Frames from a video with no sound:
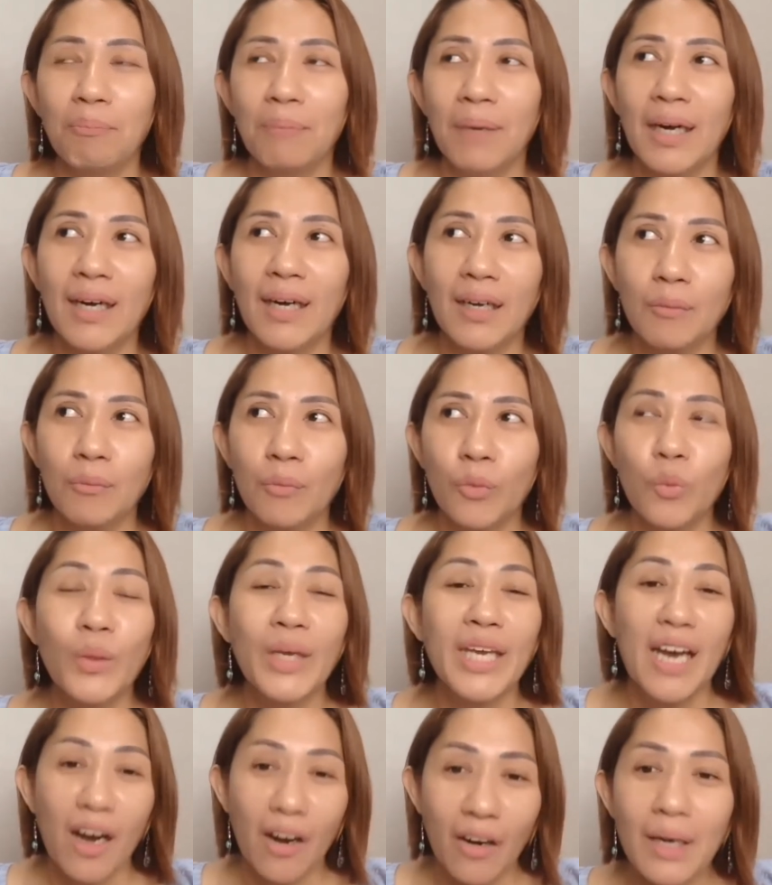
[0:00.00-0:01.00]
Um,
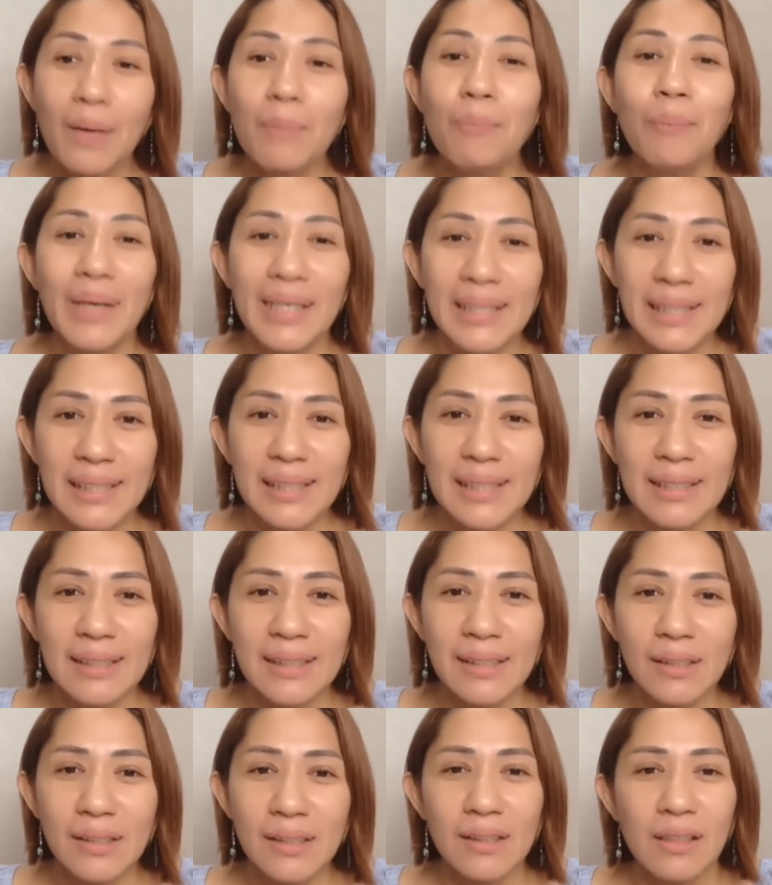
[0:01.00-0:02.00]
we are a
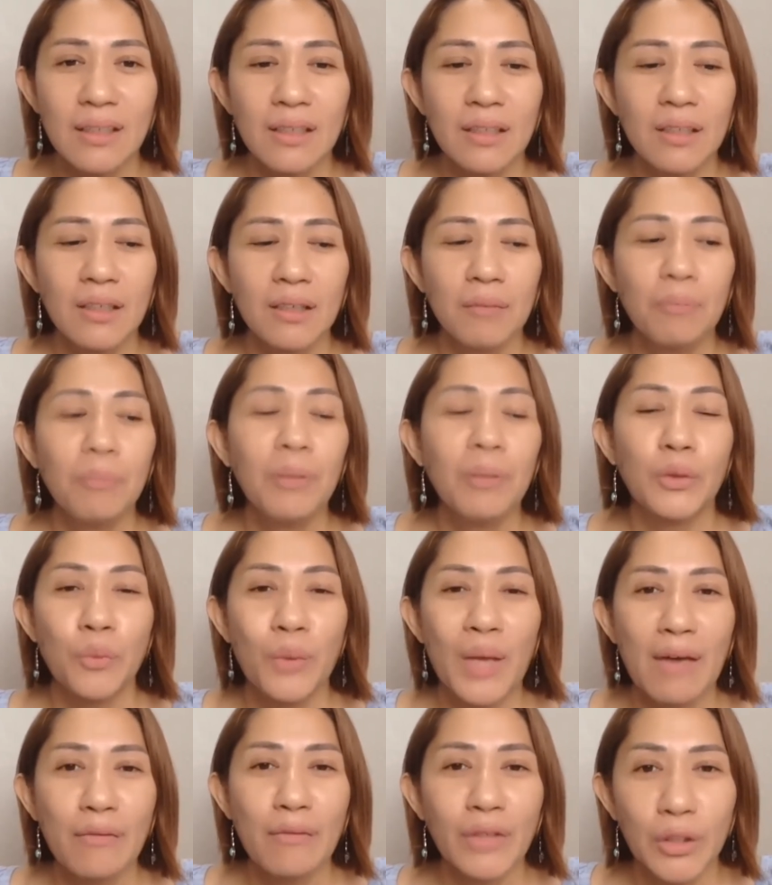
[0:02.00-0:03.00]
business, but
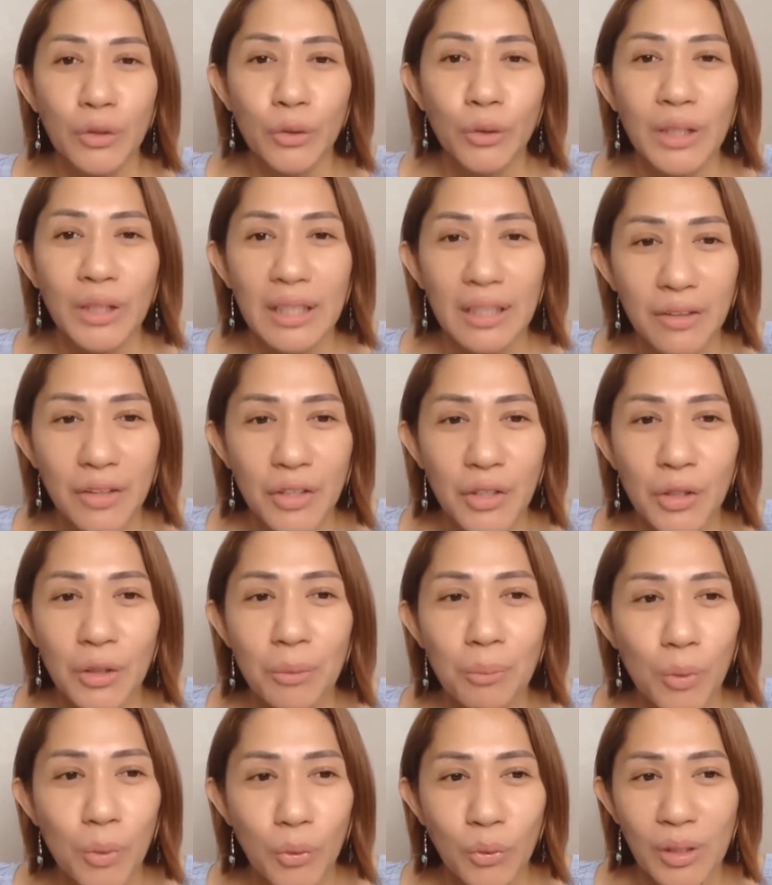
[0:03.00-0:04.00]
we have an ulterior
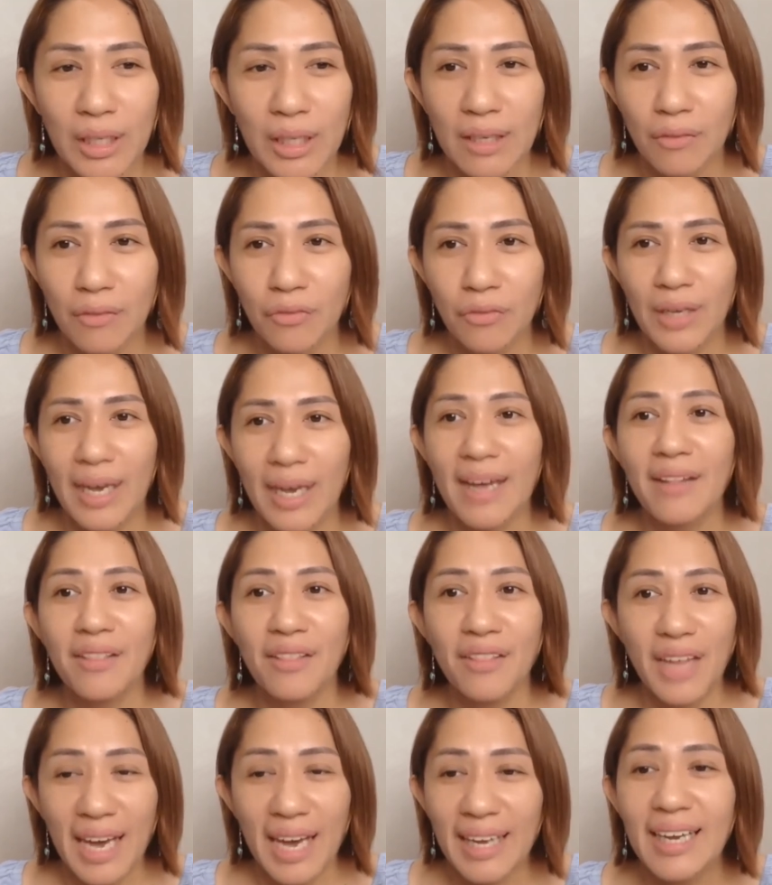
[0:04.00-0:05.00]
motive.
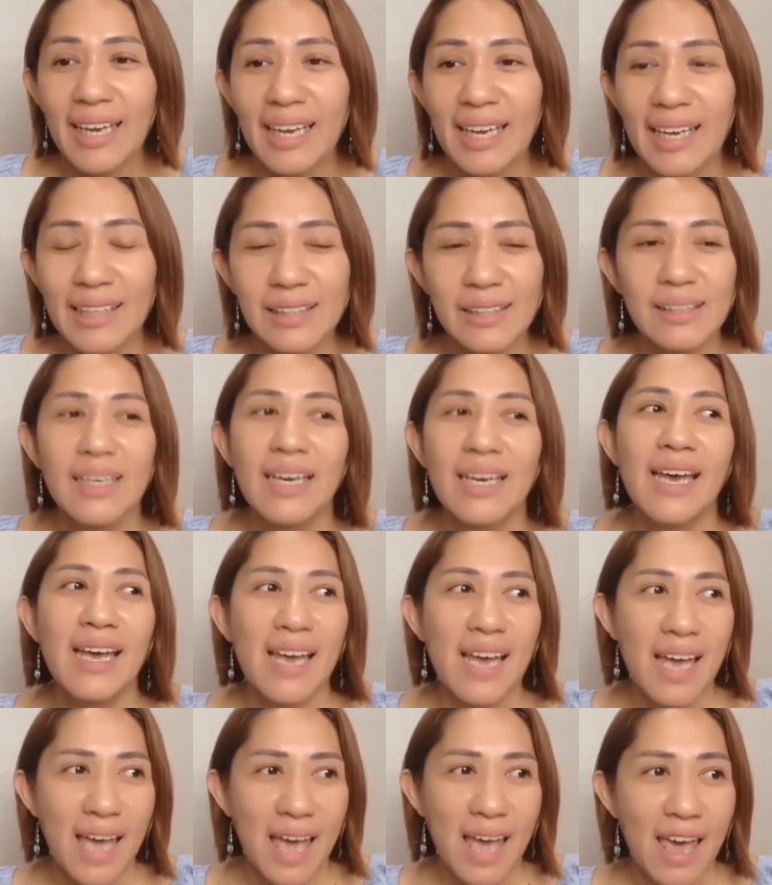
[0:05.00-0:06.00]
And that is
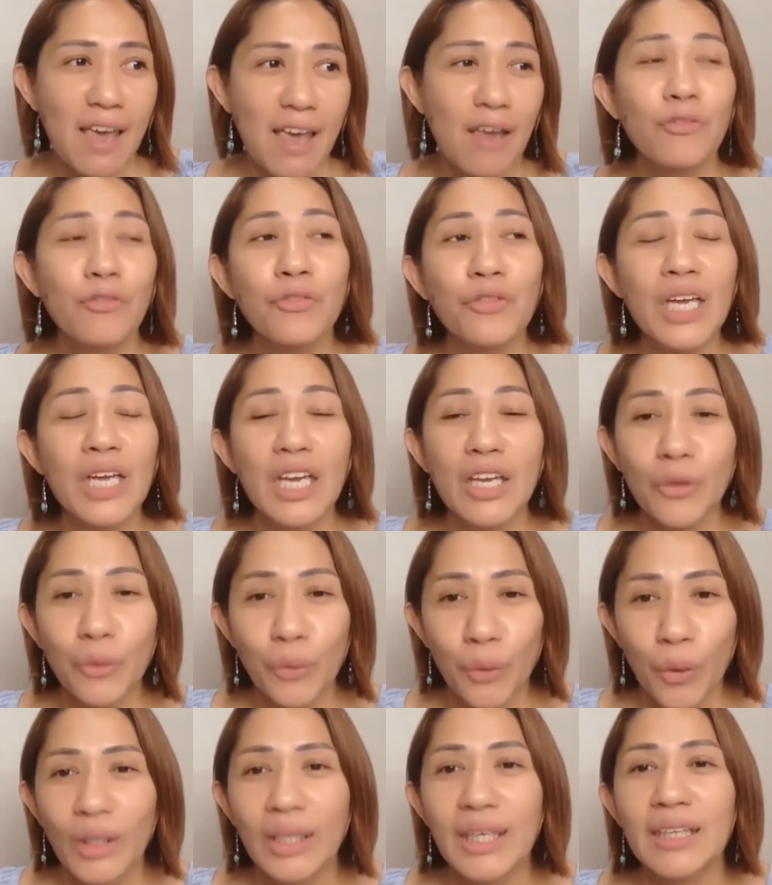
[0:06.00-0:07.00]
every
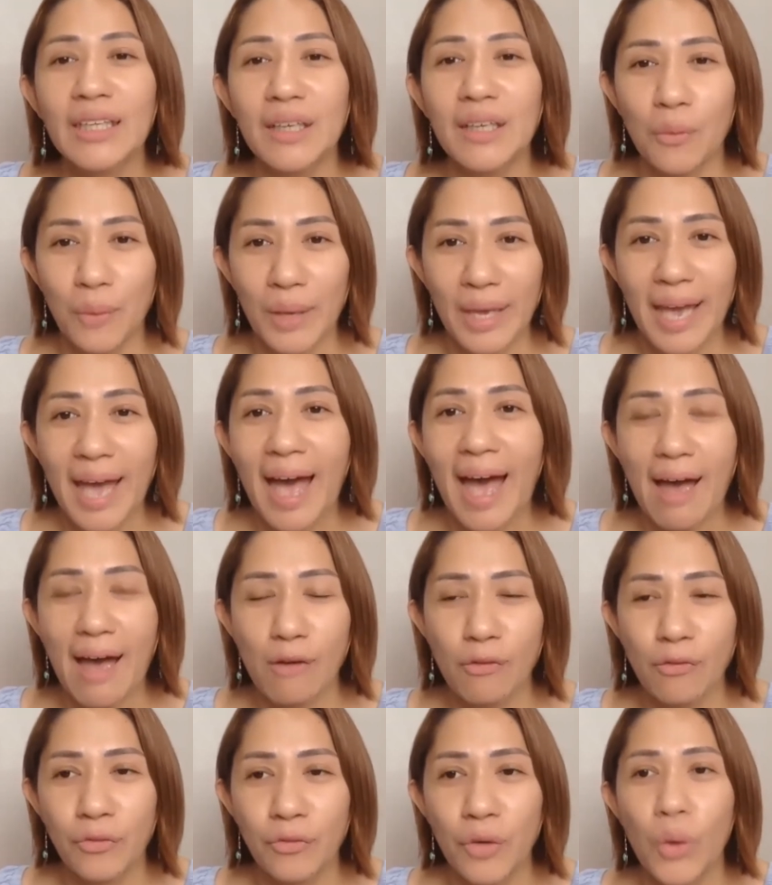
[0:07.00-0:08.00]
enrollee that we
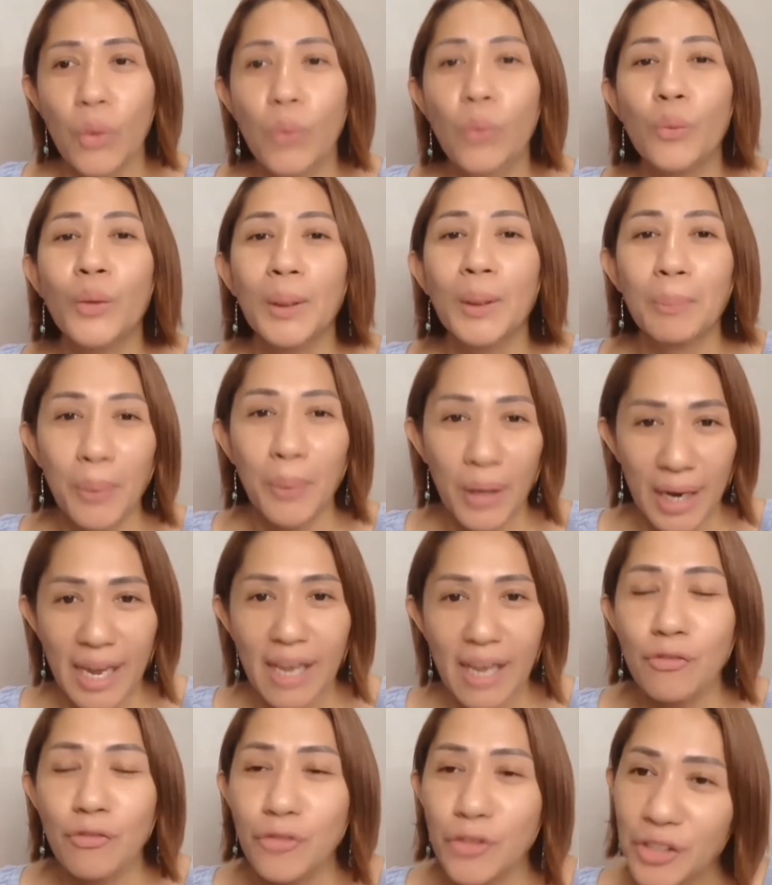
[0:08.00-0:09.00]
have, we're
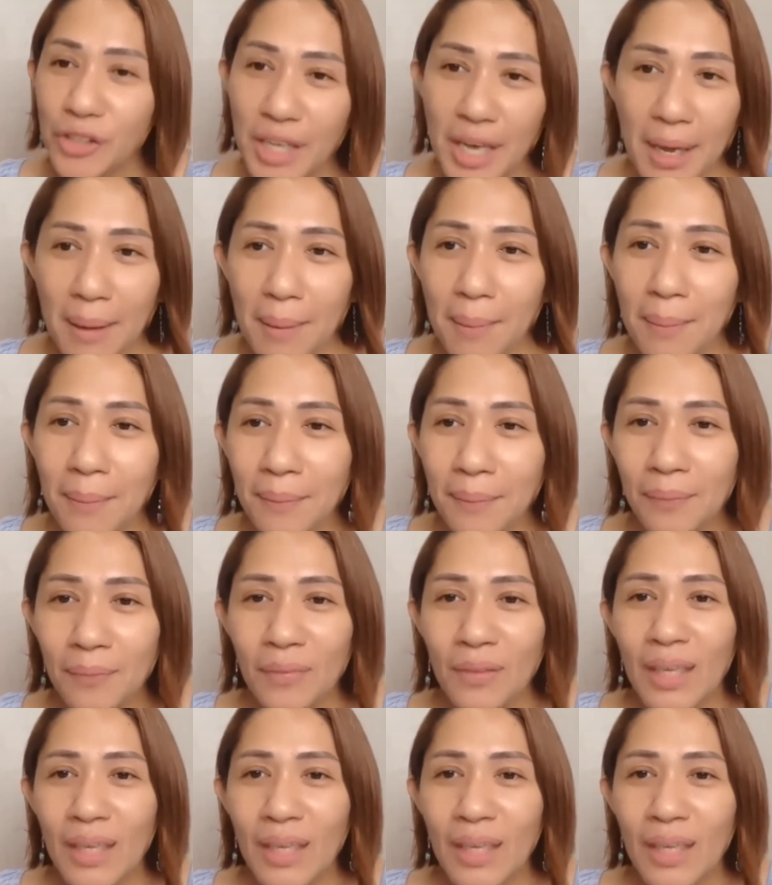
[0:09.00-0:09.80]
praying for them.